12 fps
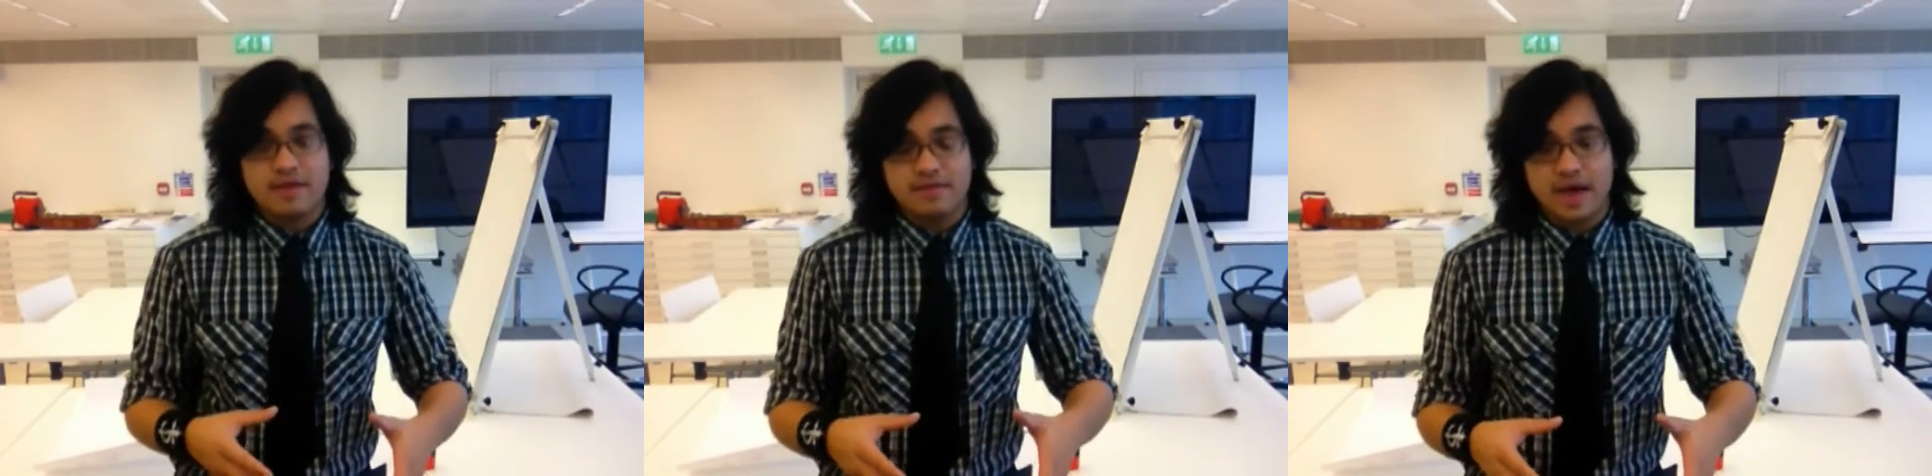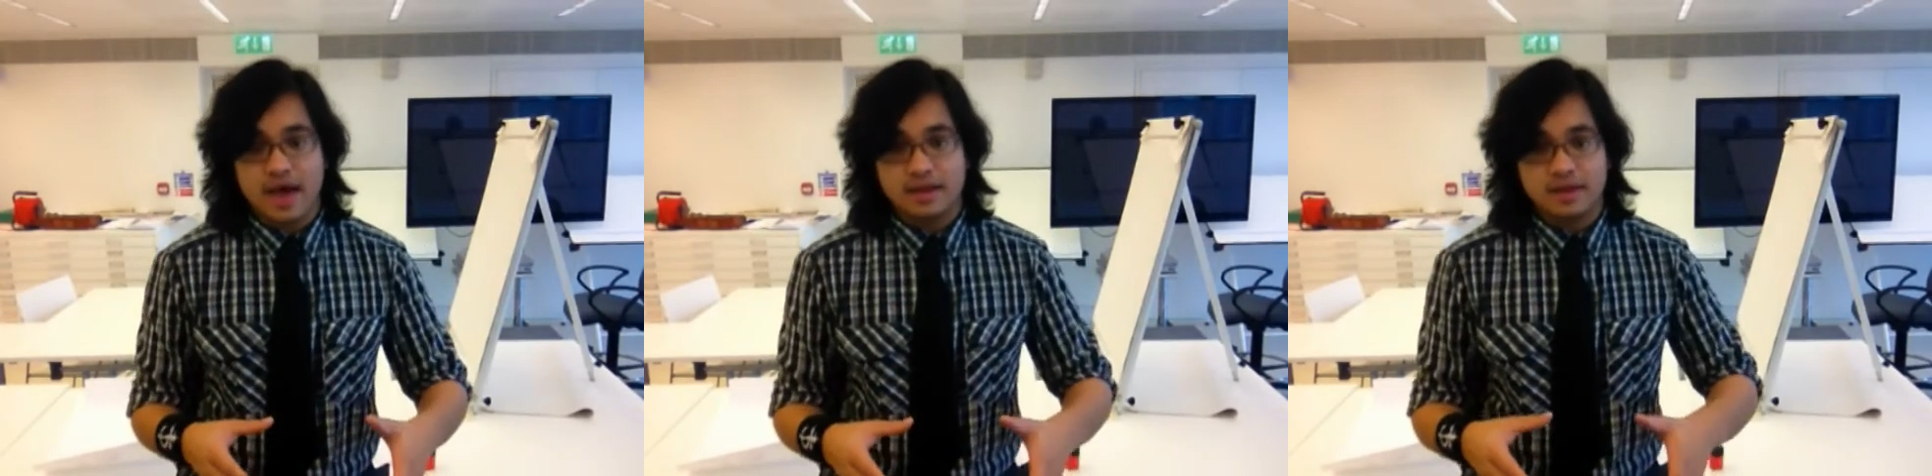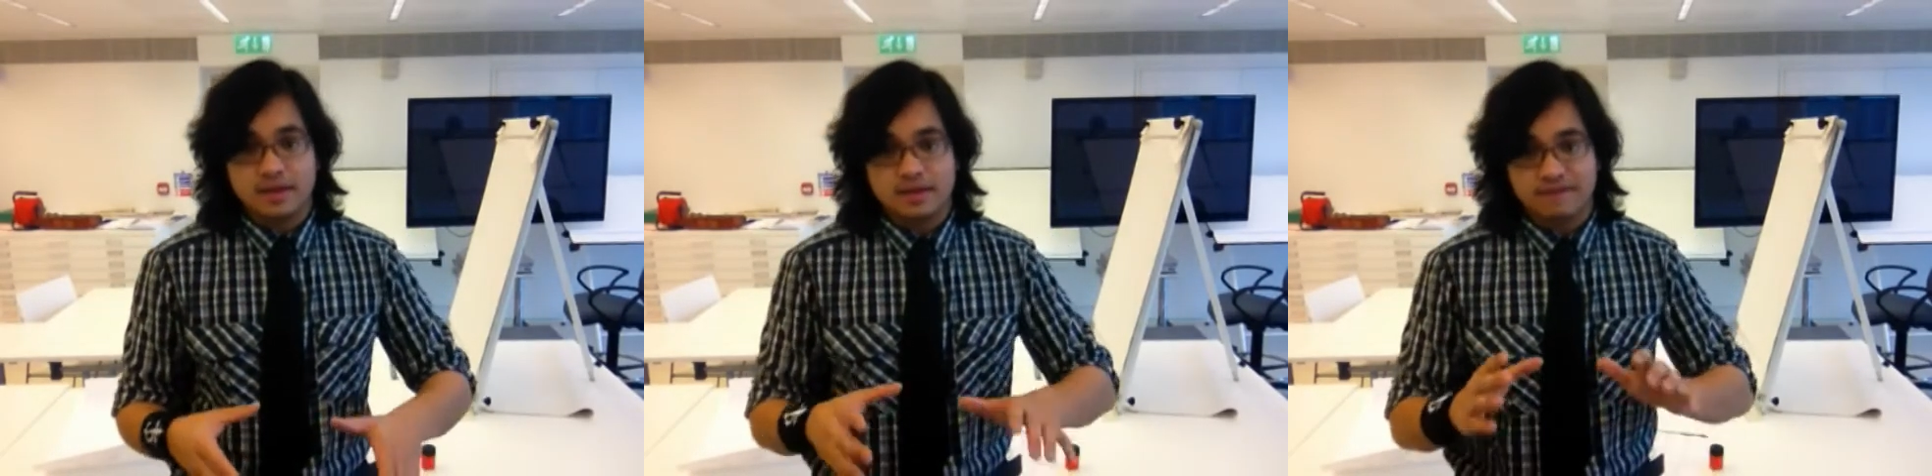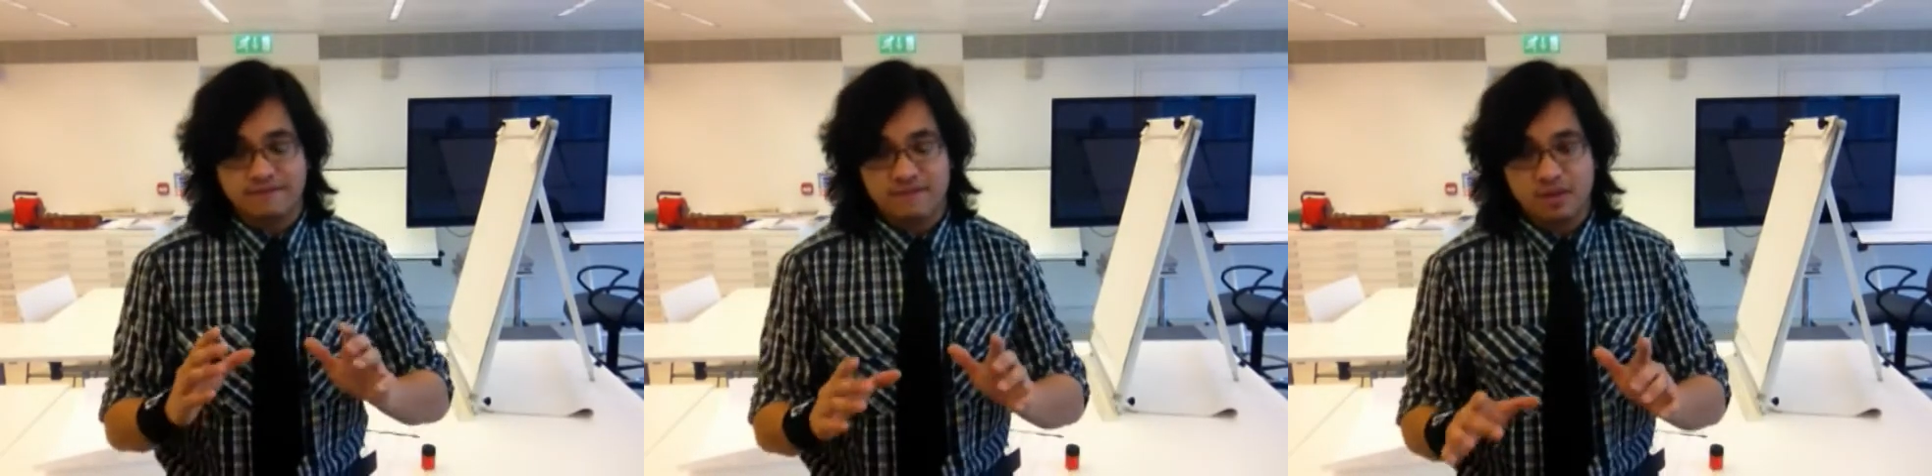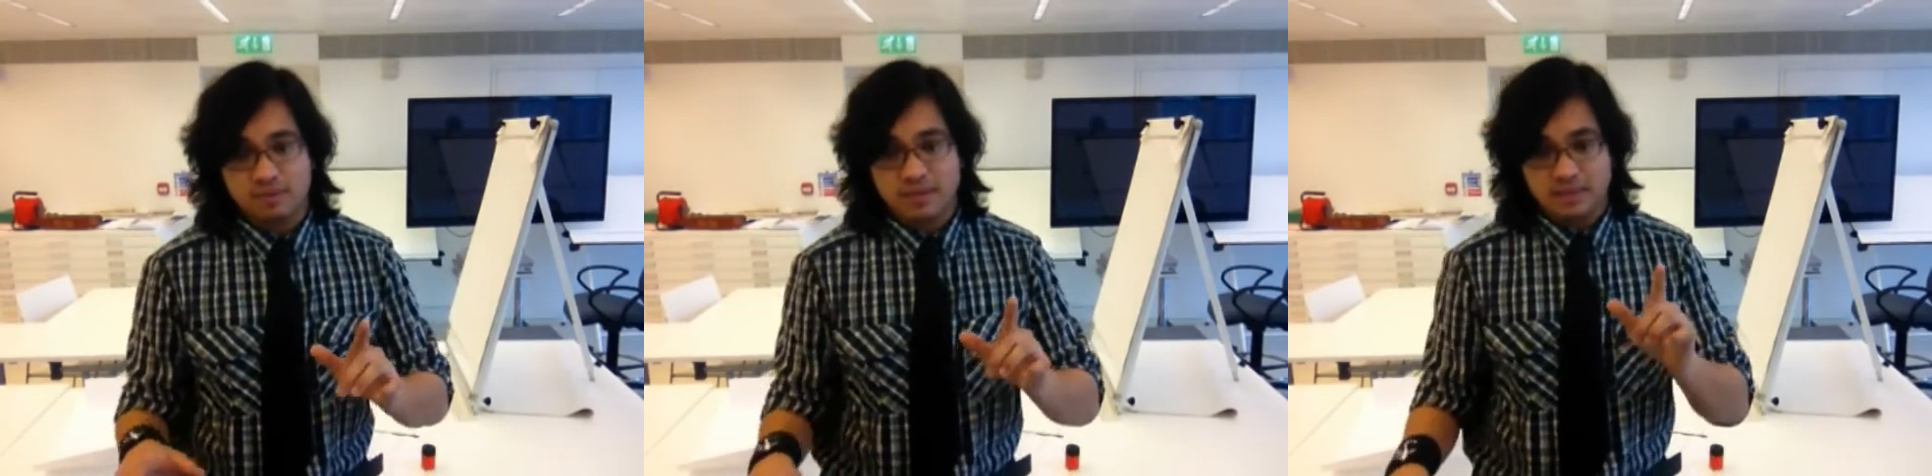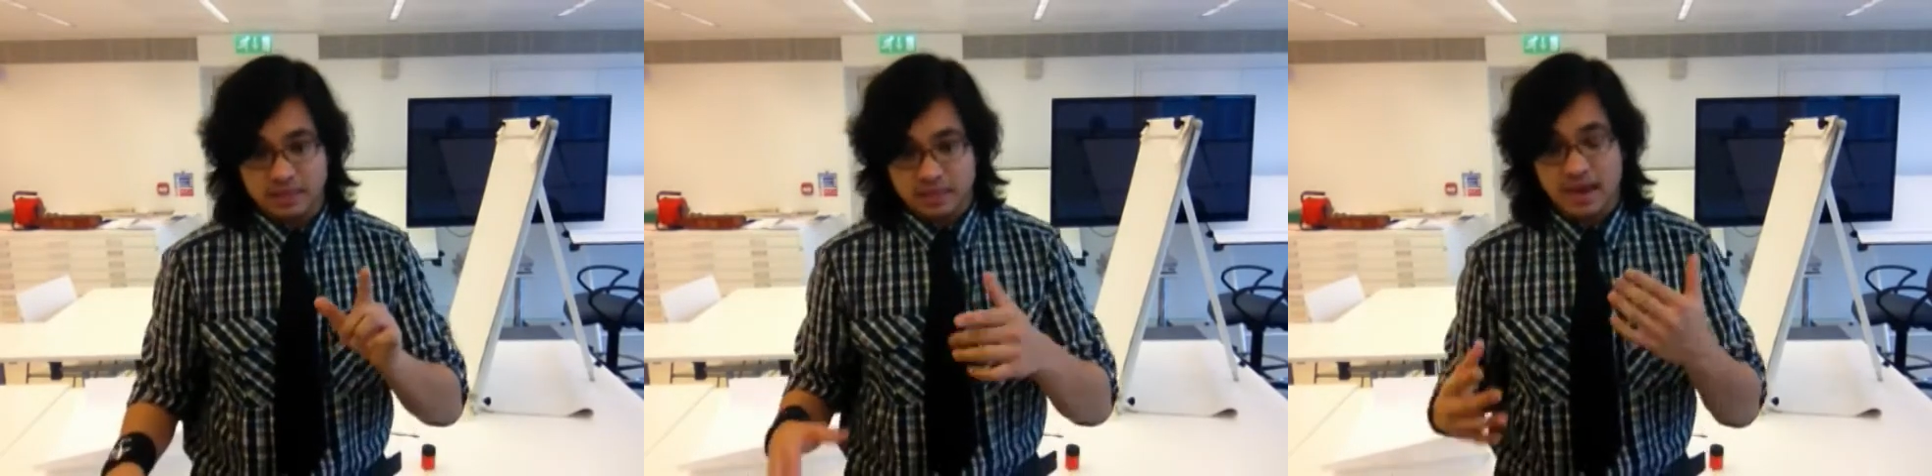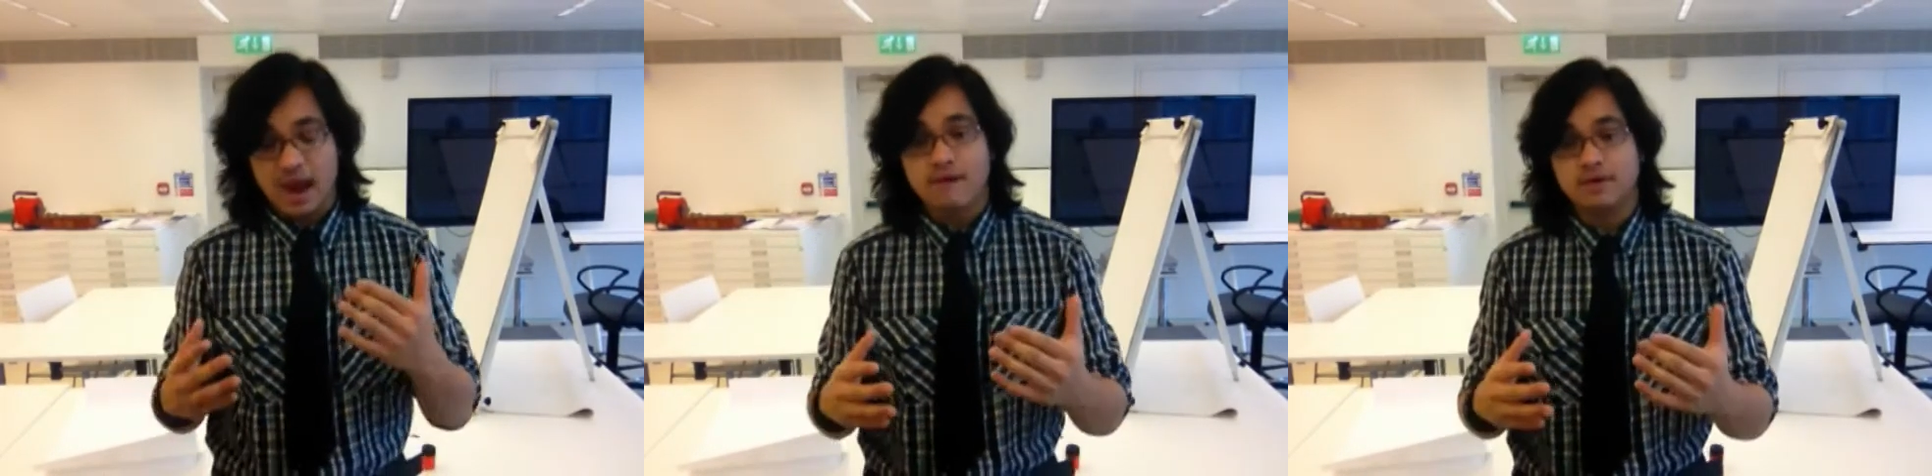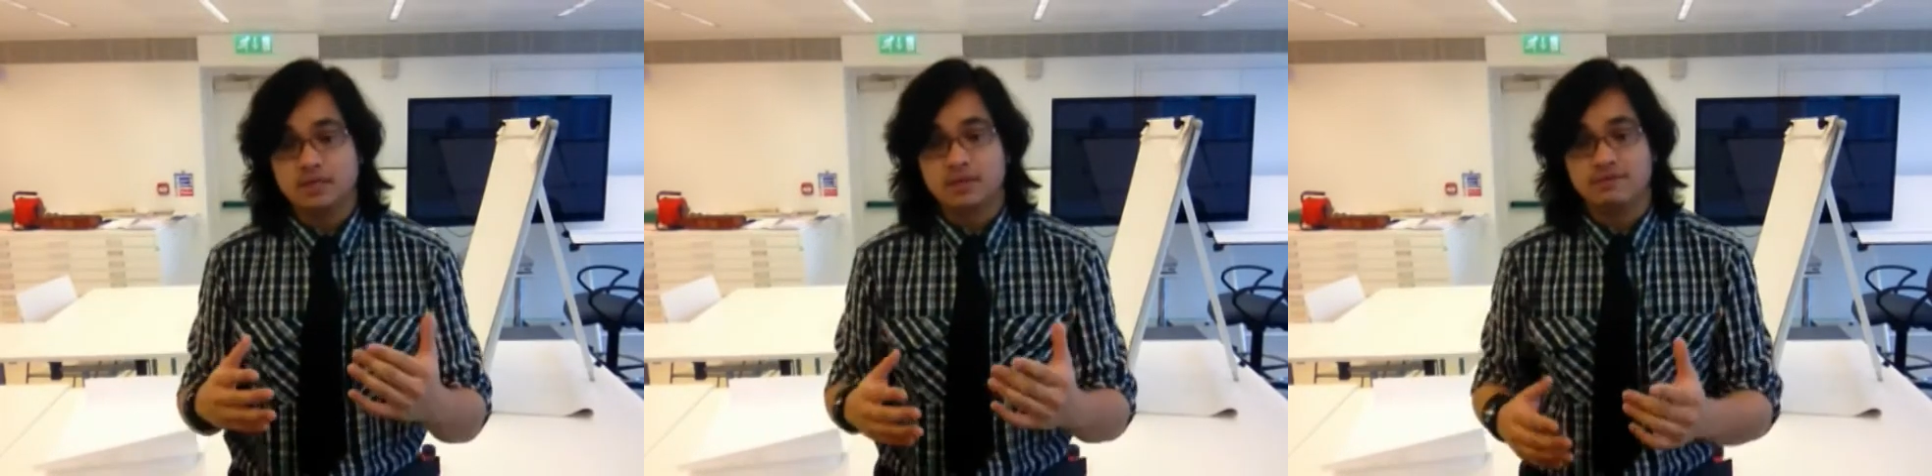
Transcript: that the characters in the